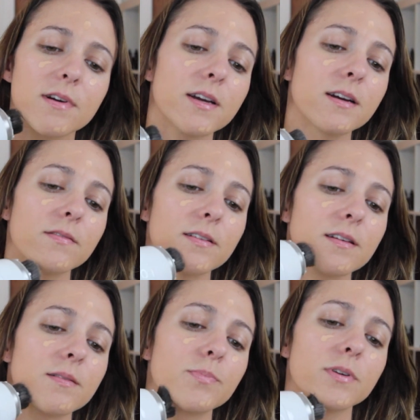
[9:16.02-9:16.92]
I have
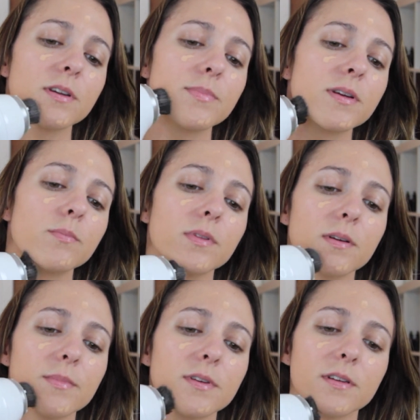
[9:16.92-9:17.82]
like a pretty big
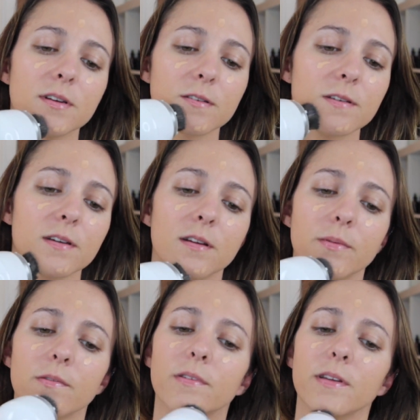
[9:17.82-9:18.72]
blemish here, so I'm going
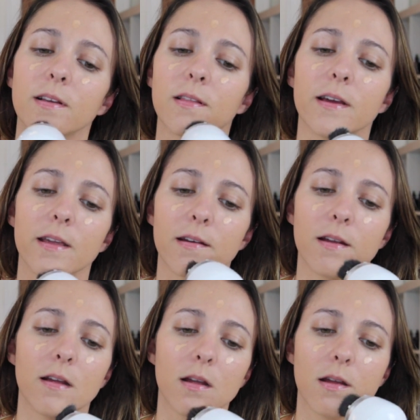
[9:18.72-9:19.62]
to be really light.
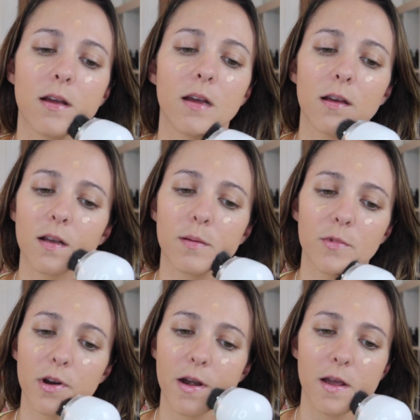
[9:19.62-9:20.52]
And
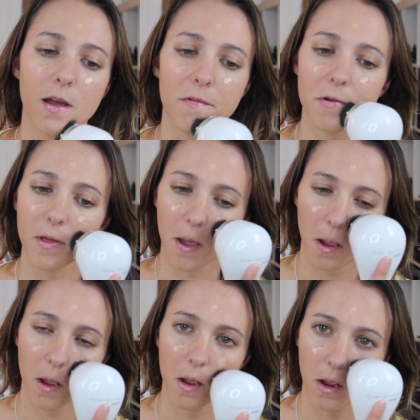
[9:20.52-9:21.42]
I'm trying to cover
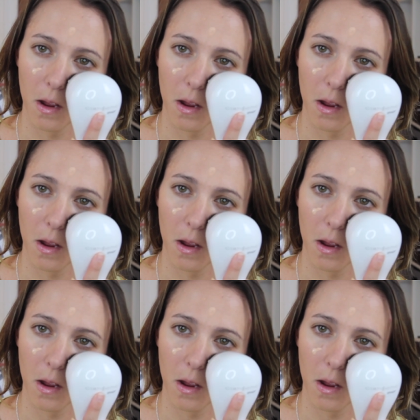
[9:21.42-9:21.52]
that.